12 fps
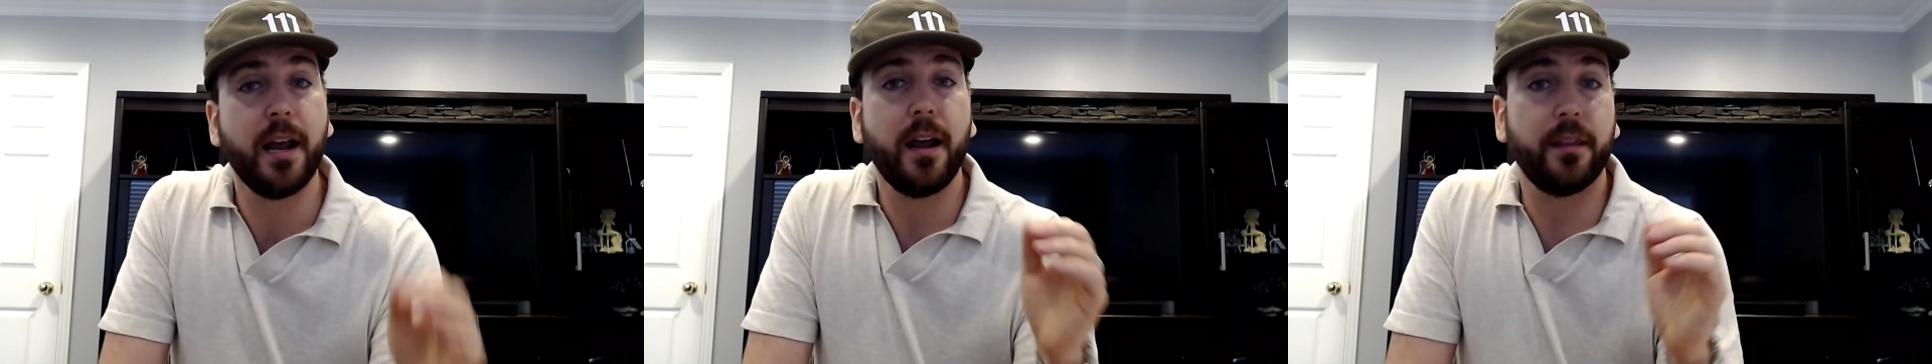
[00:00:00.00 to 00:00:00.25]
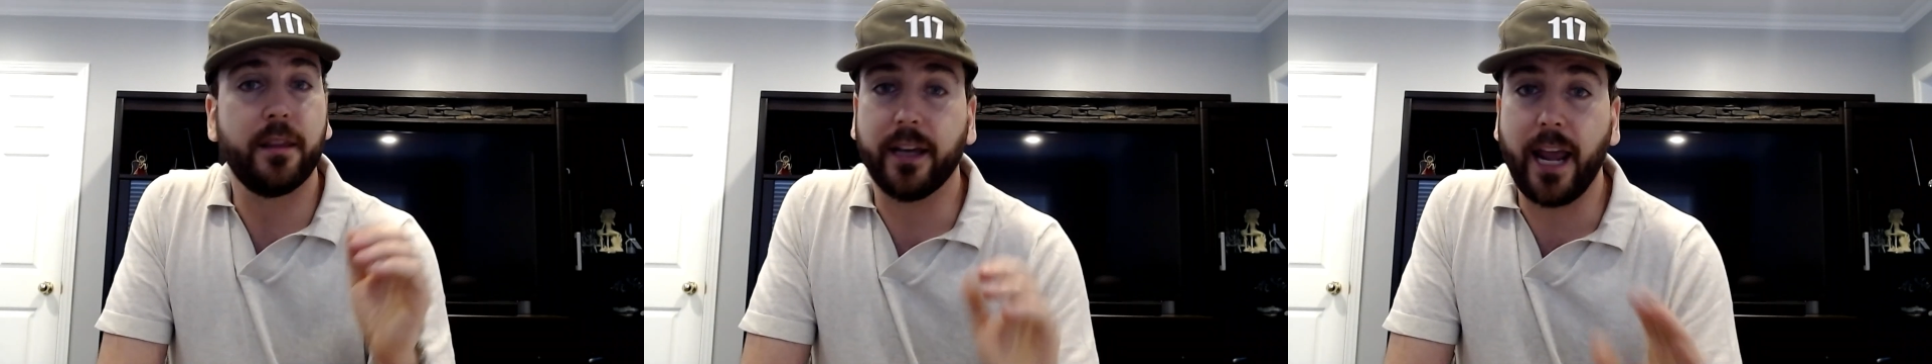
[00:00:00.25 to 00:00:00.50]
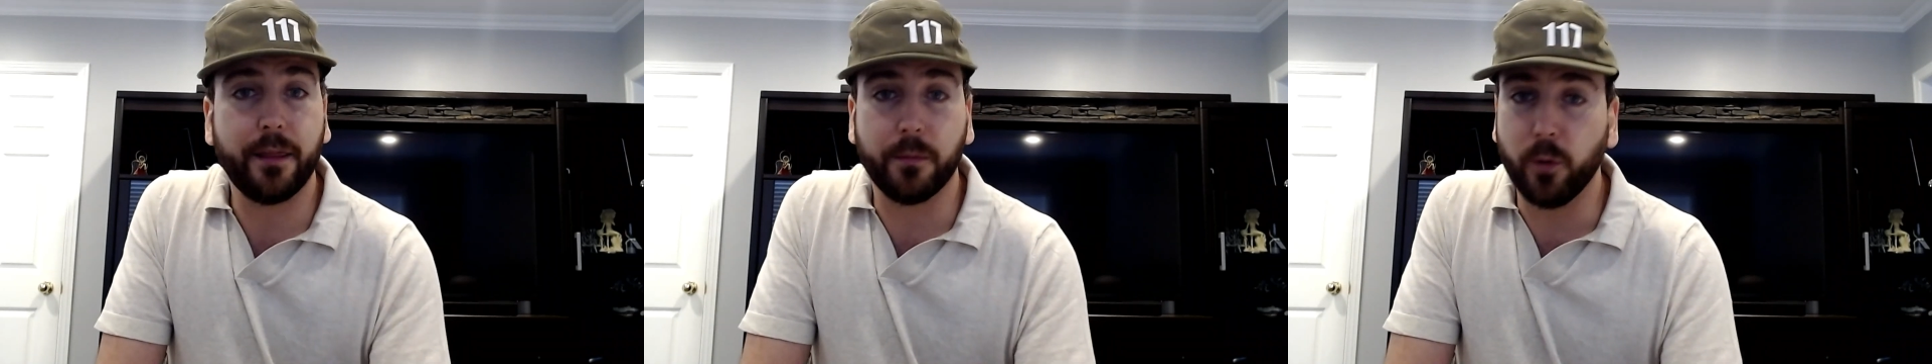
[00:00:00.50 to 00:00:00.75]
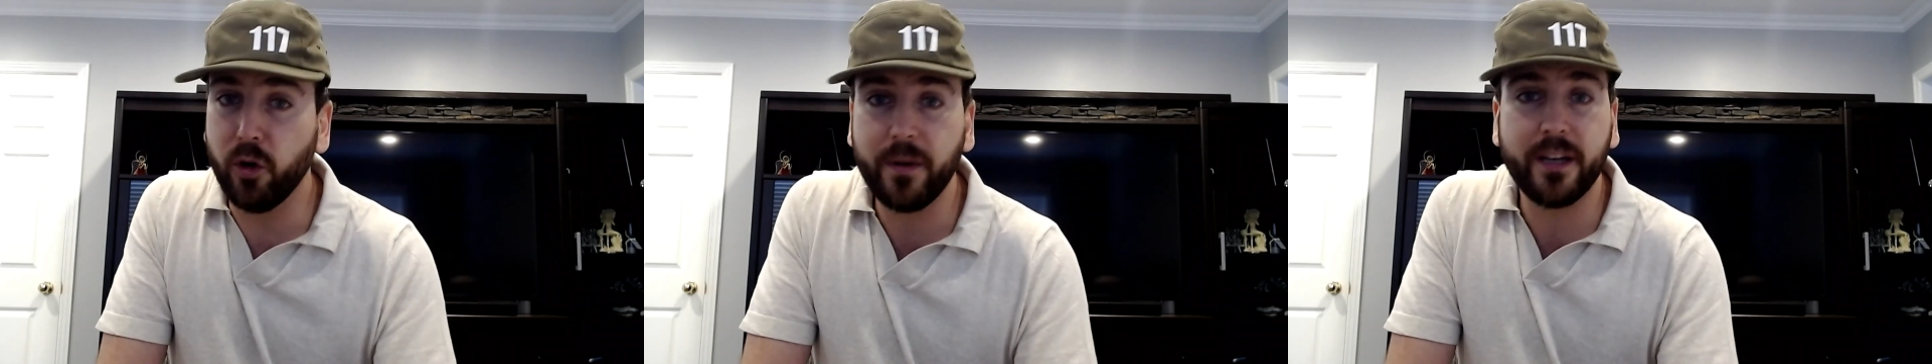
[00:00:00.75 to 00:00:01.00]
The game, the
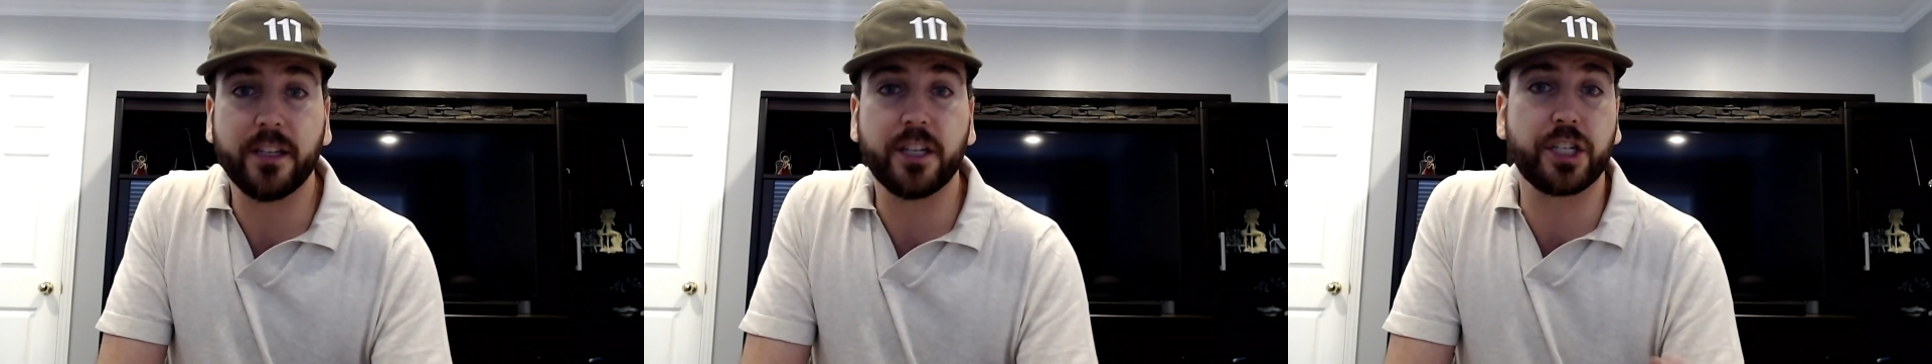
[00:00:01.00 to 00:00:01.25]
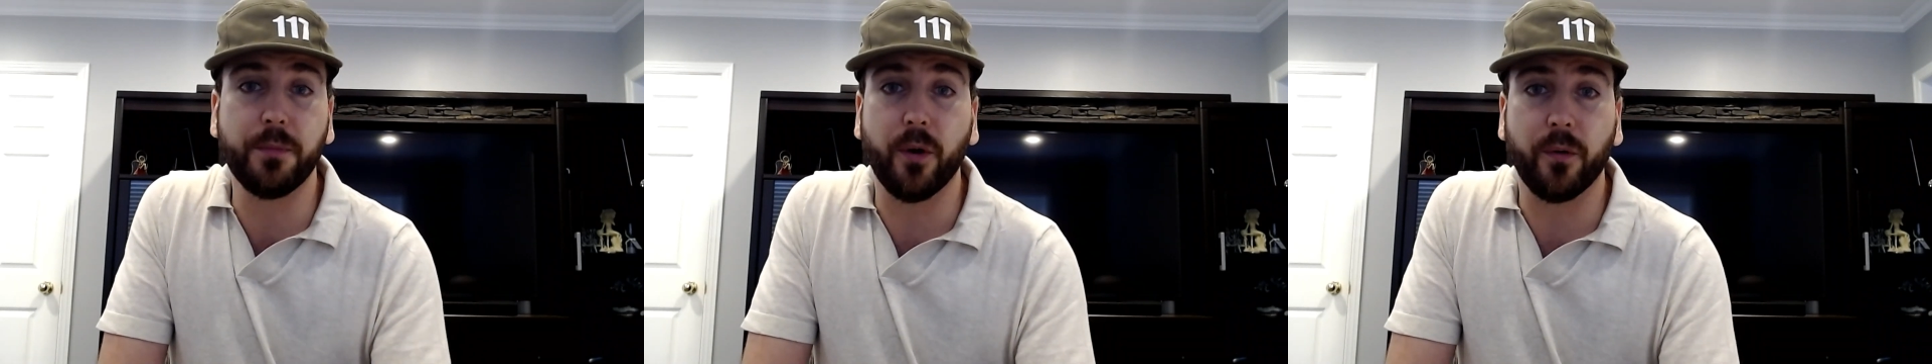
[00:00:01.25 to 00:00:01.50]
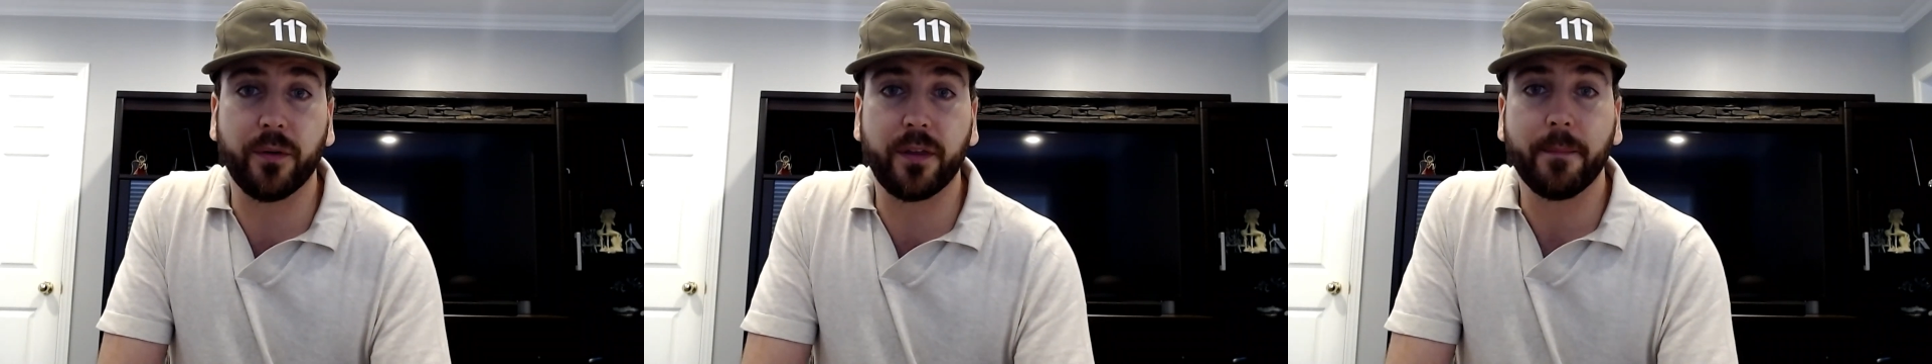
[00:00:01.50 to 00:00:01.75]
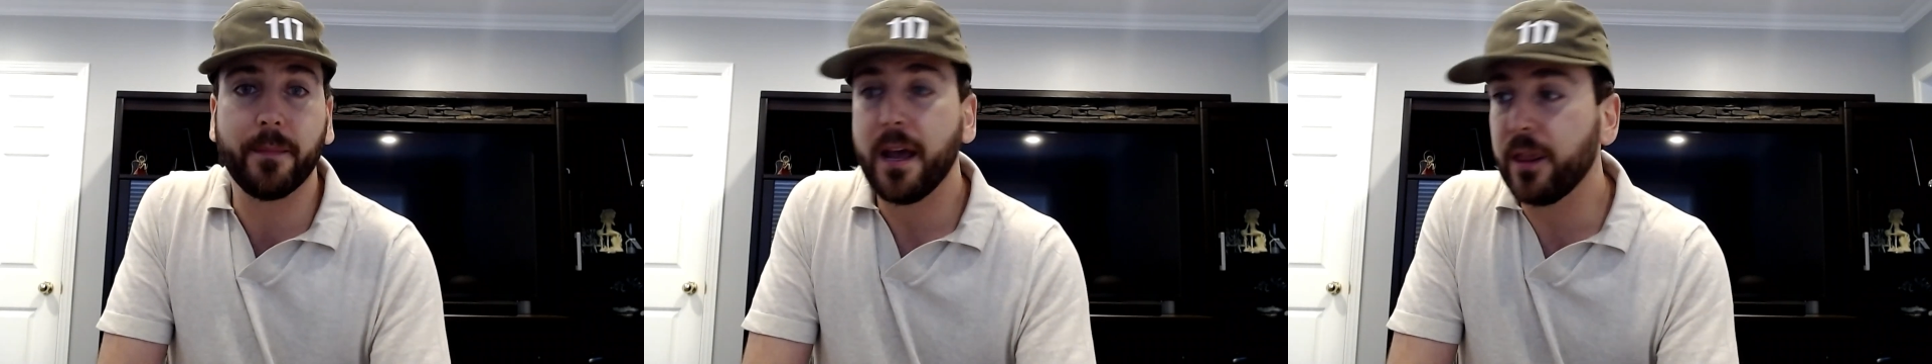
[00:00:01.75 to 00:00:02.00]
movement is smooth.
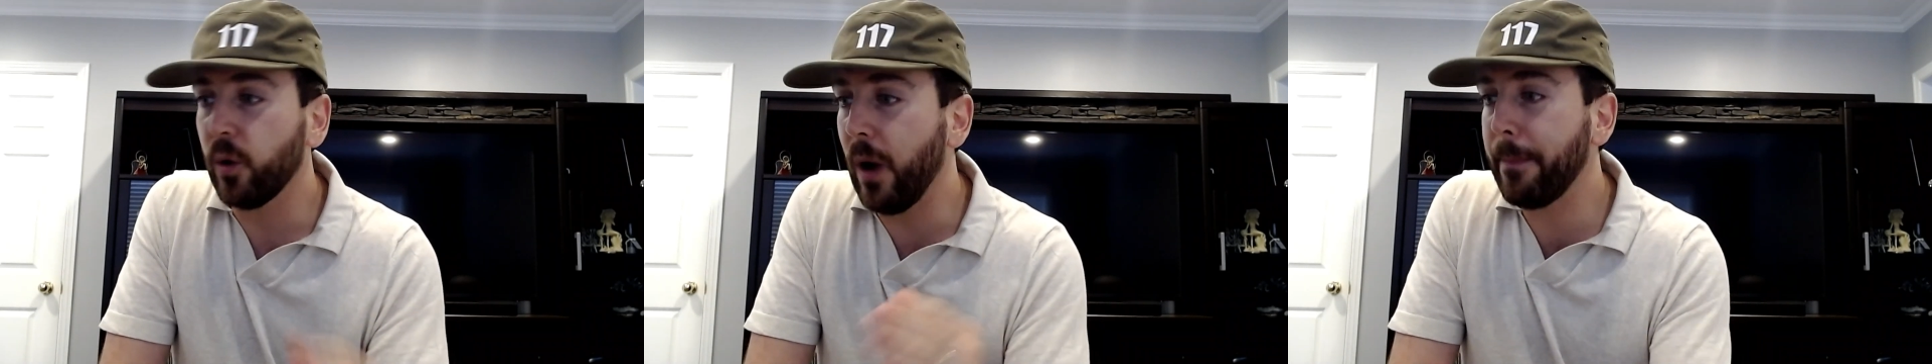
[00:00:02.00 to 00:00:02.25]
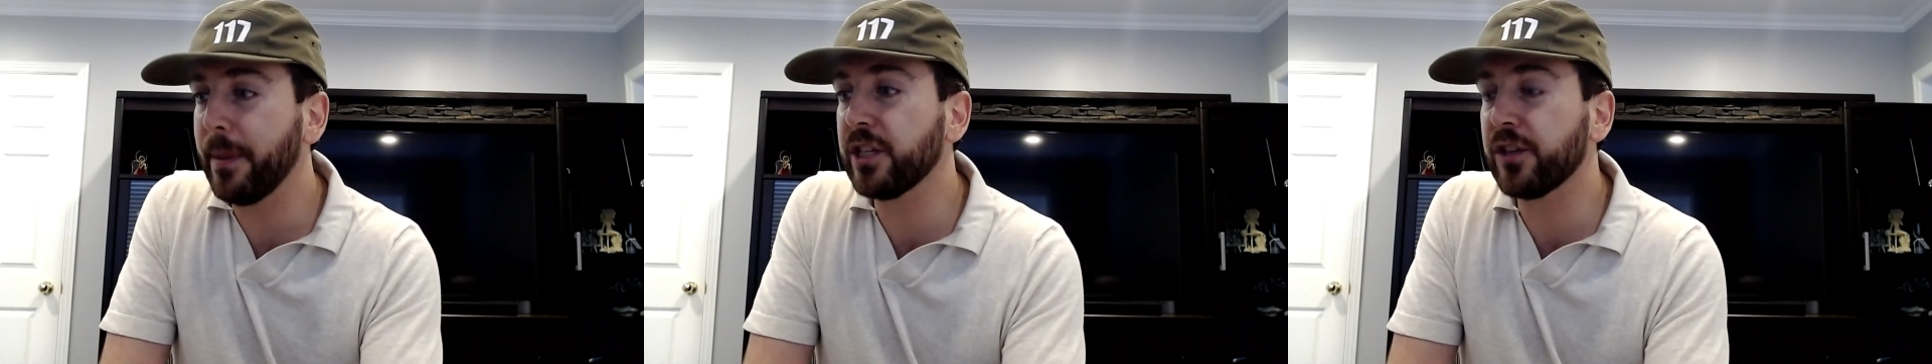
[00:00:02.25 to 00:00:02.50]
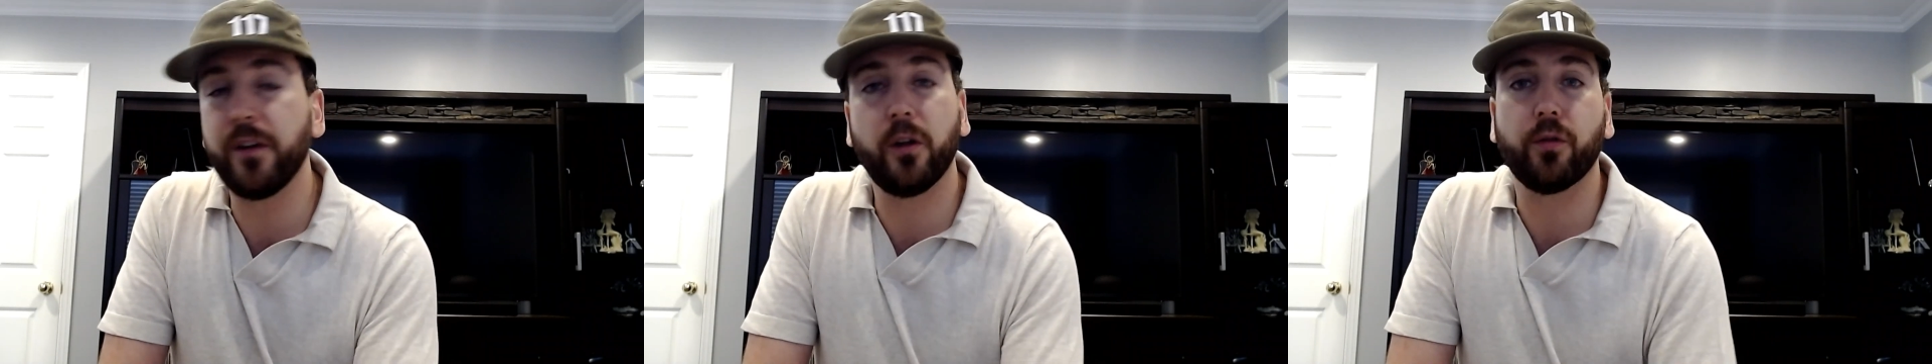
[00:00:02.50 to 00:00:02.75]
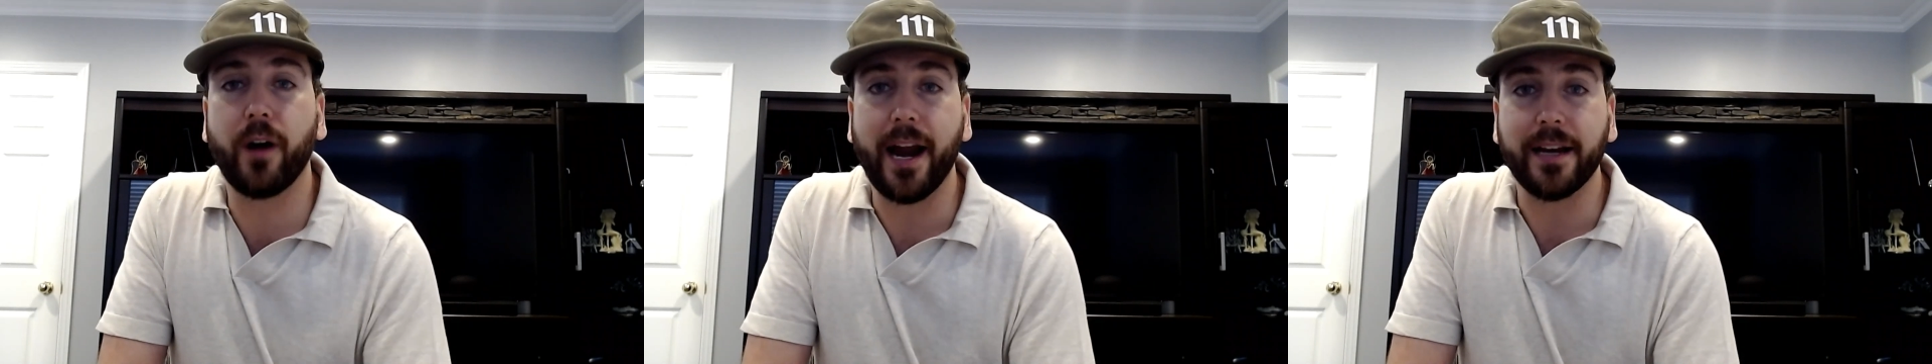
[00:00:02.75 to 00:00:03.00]
The weapons feel
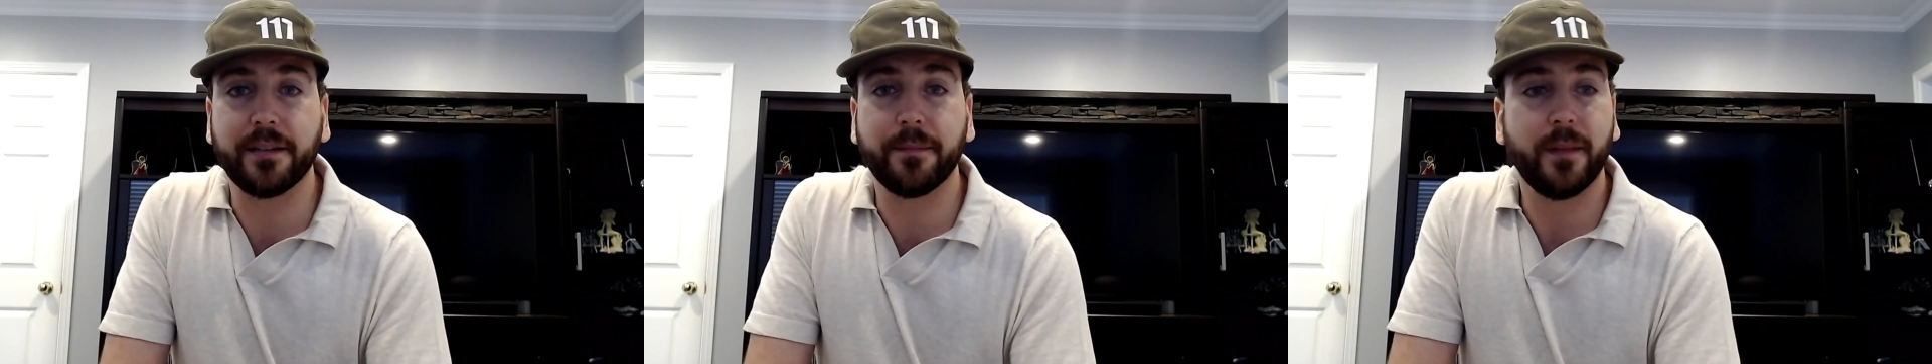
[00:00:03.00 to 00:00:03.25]
right.